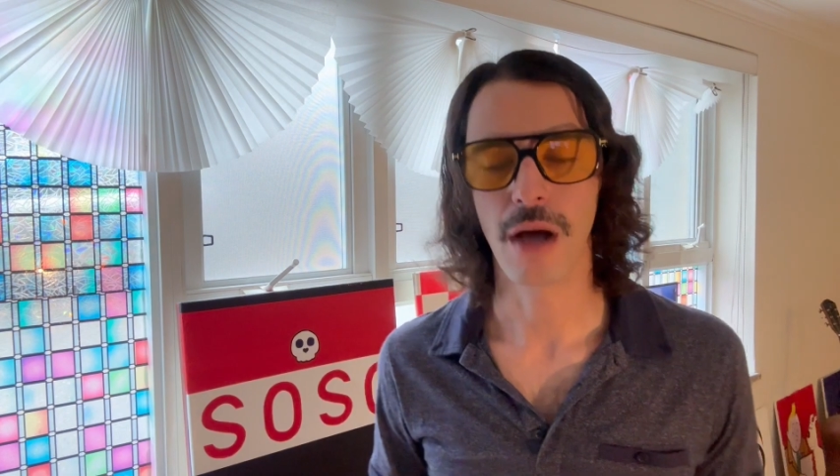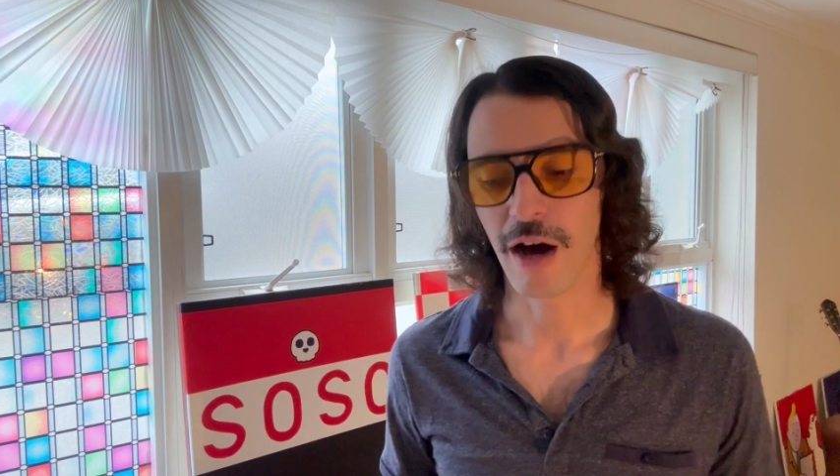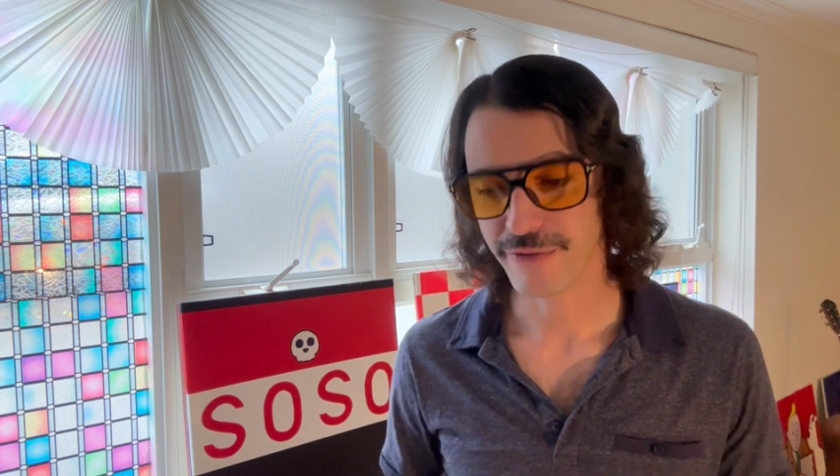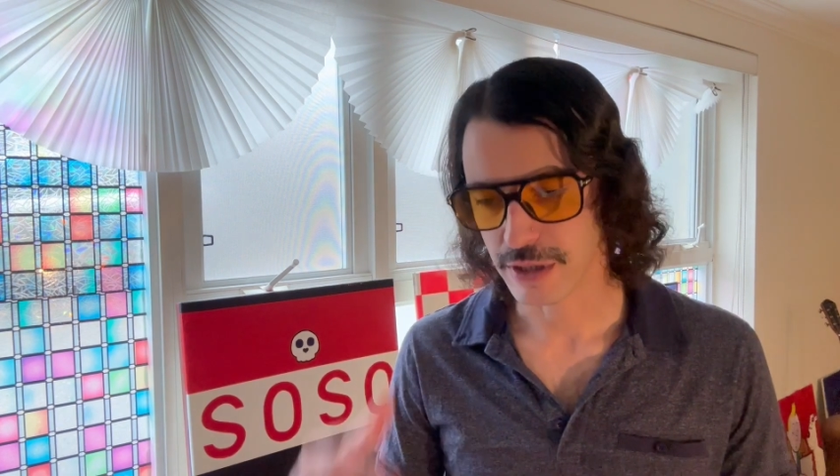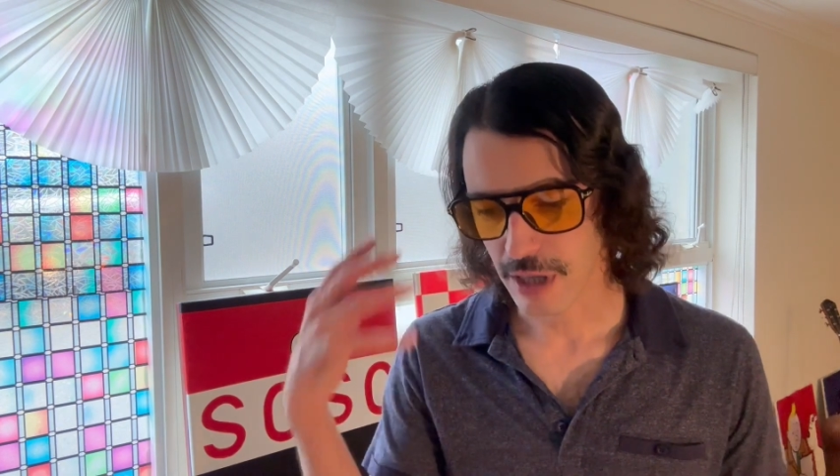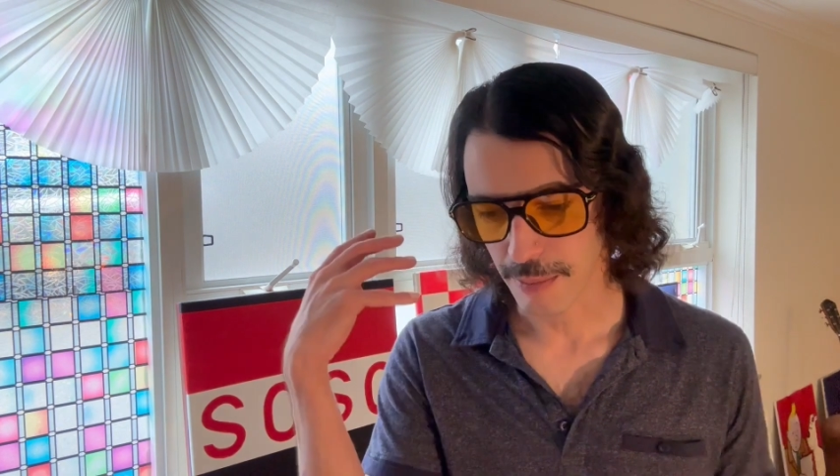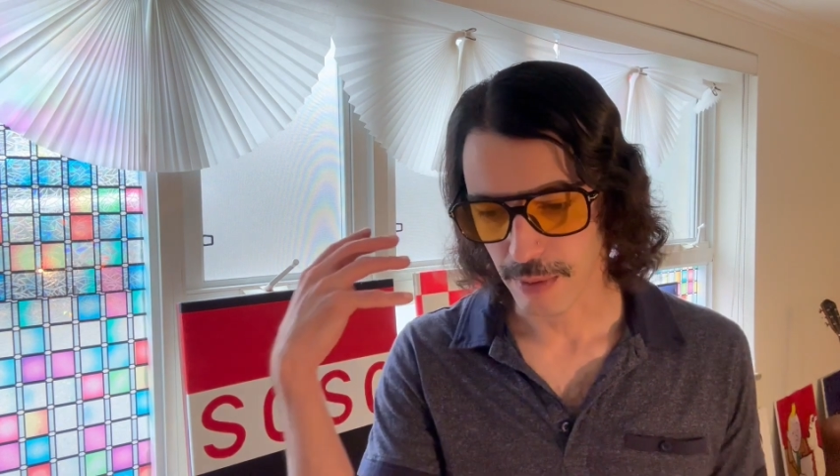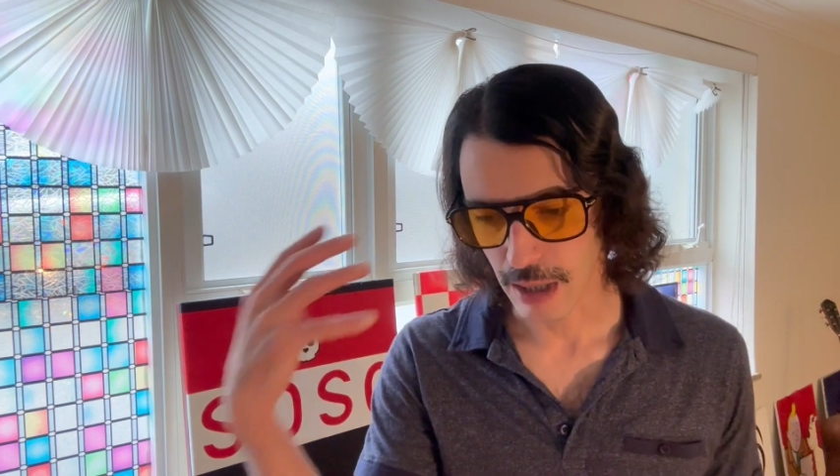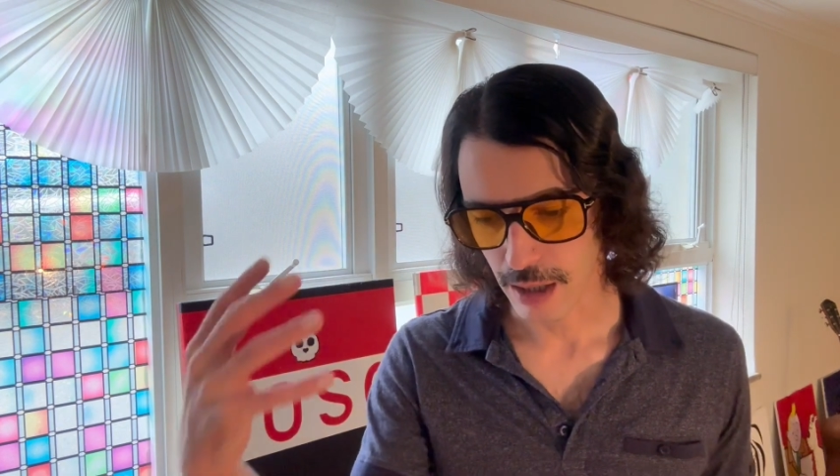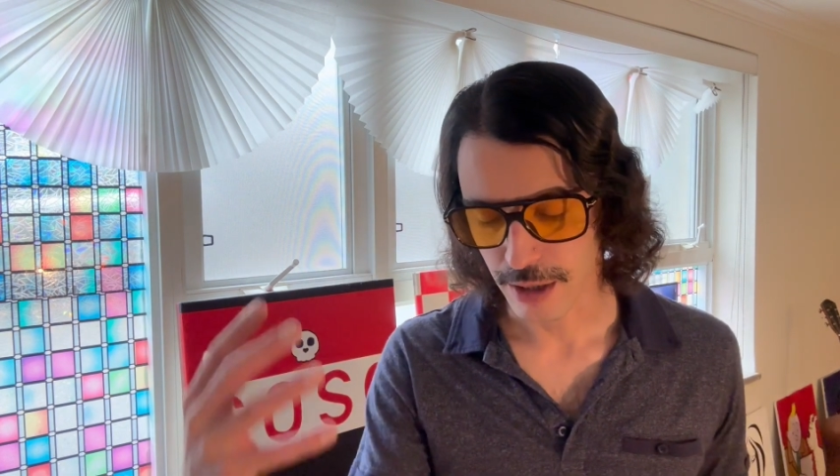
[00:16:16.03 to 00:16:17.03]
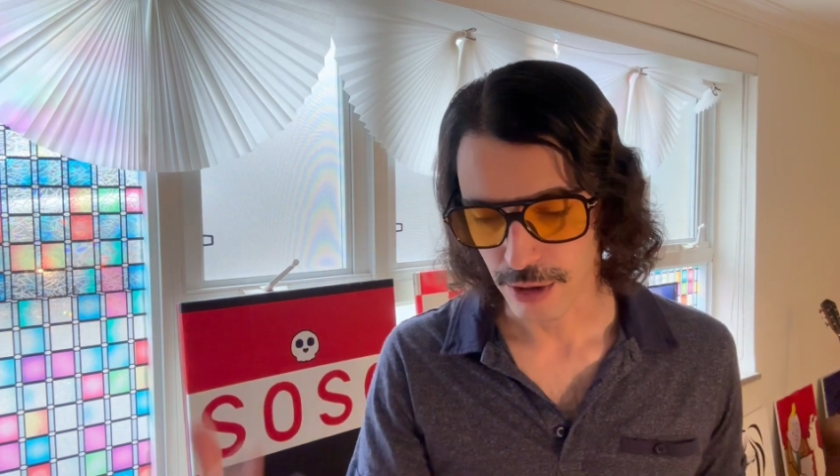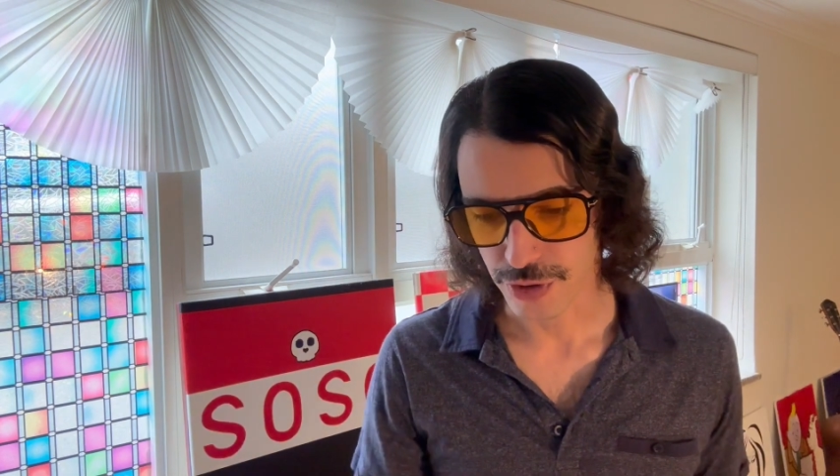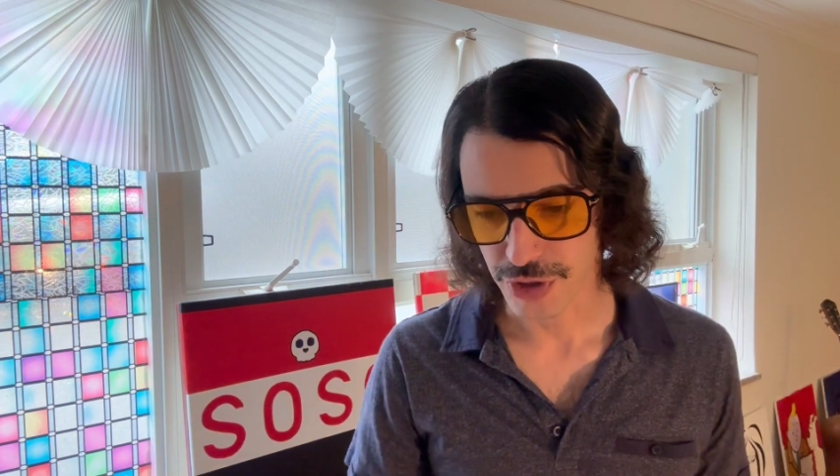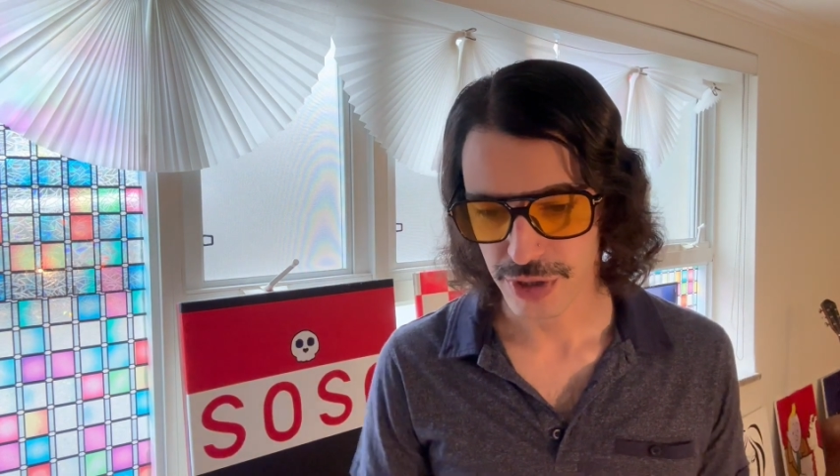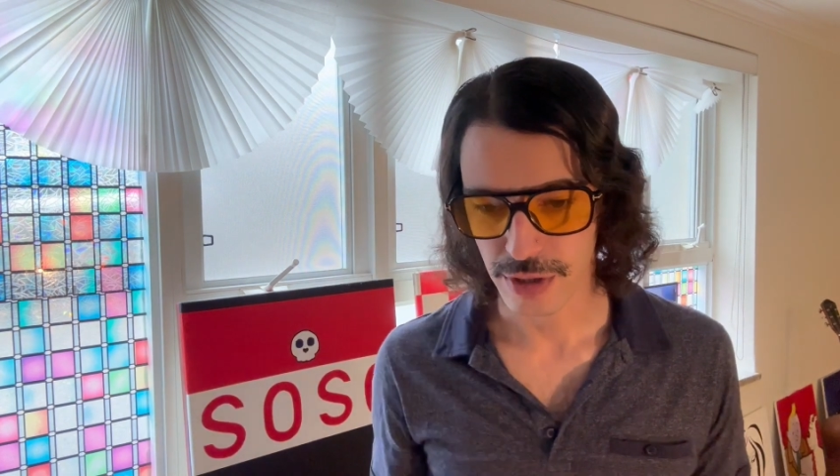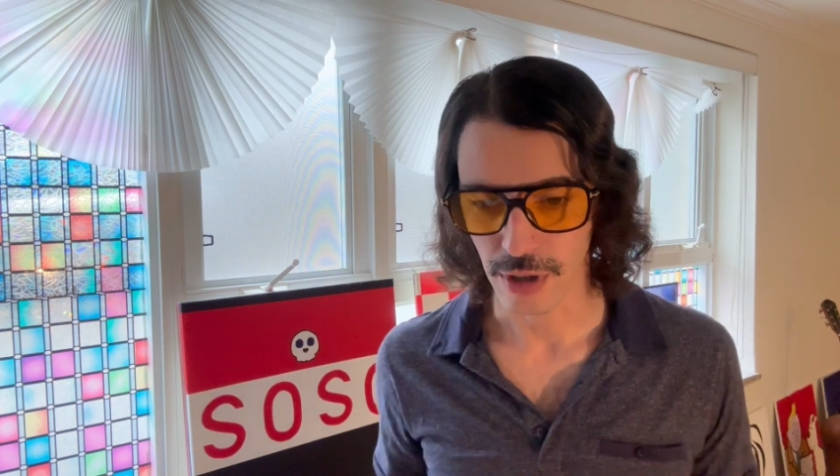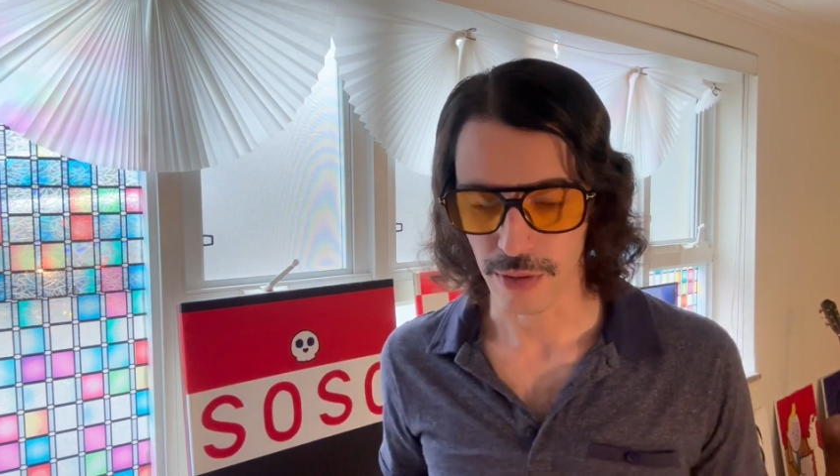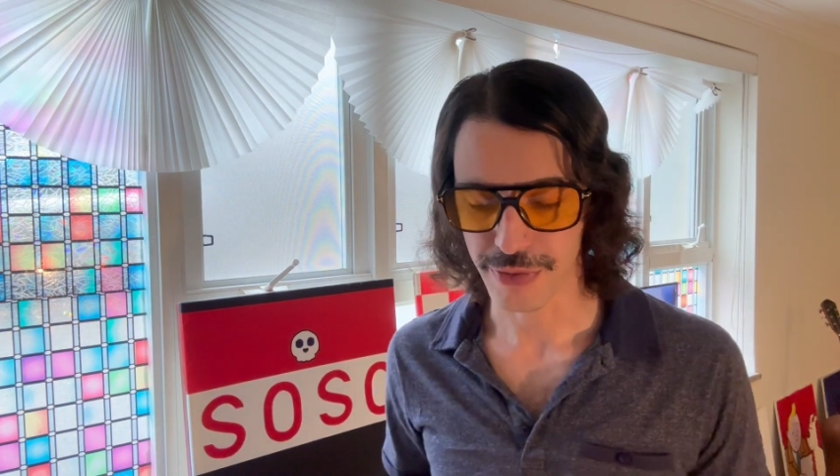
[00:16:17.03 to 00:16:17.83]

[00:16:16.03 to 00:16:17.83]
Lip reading: off the top of my, you know, just, you know,